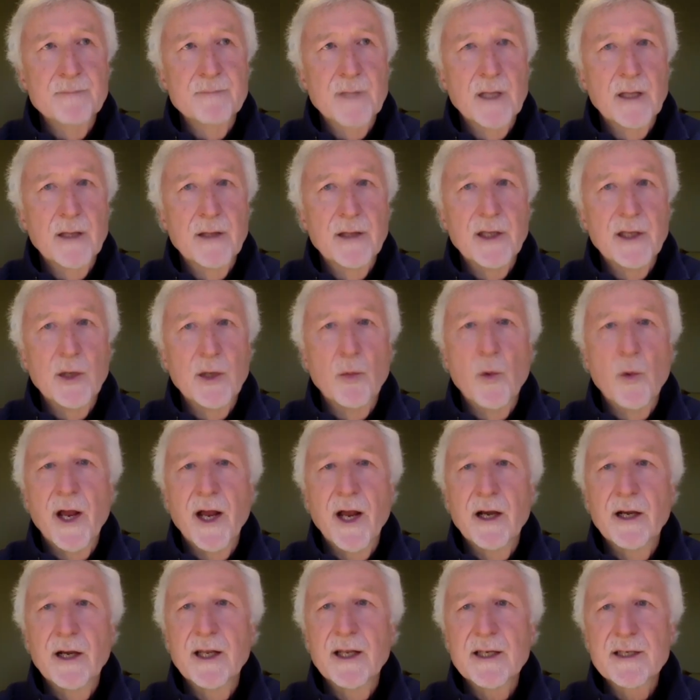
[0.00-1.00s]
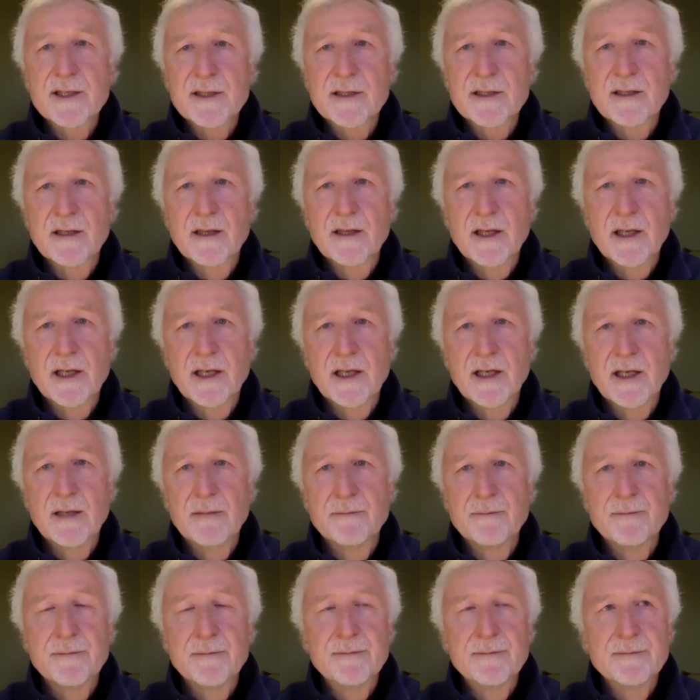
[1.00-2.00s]
awareness, the
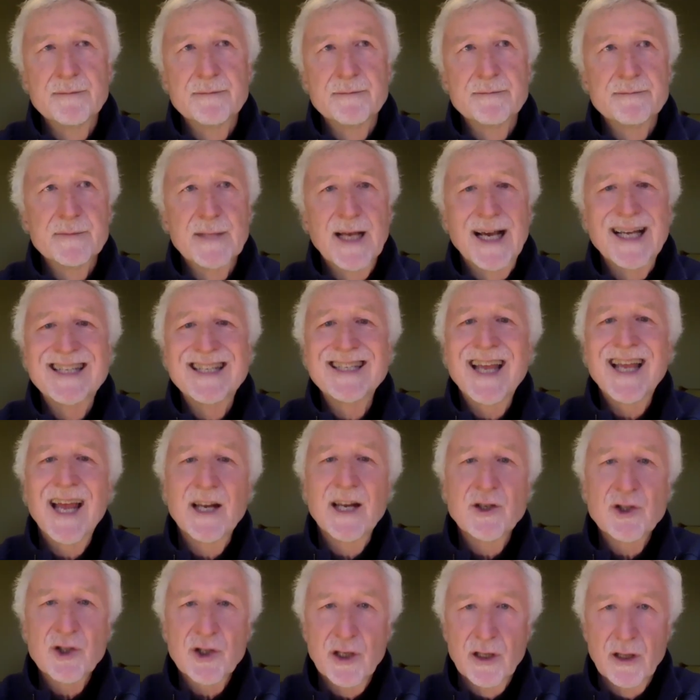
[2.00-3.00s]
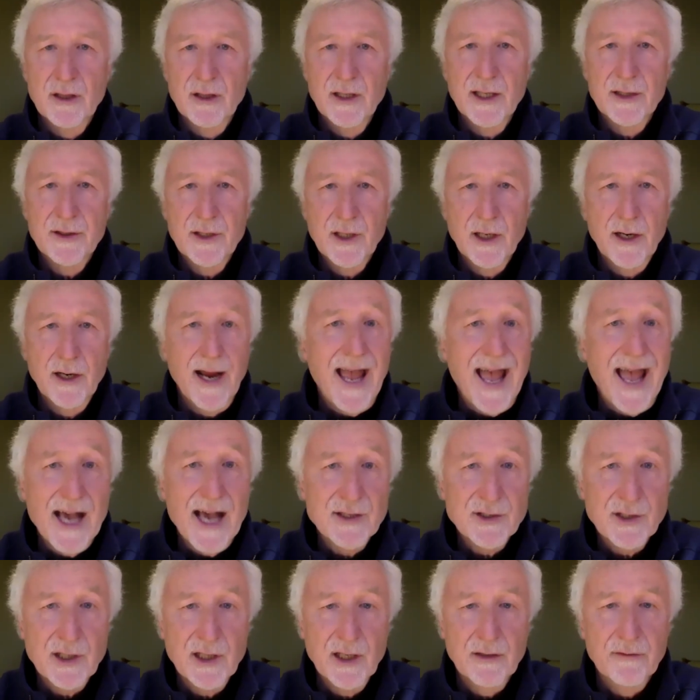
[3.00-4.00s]
attention that they're
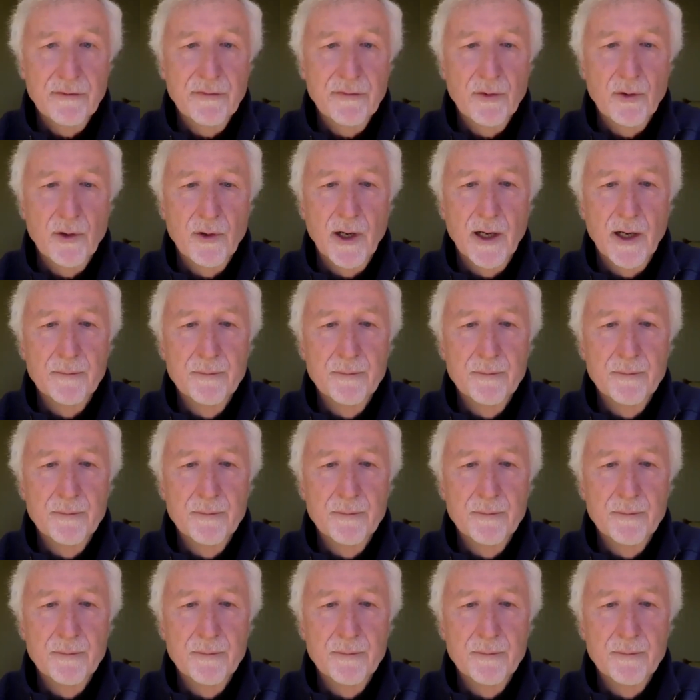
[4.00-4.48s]
asking for.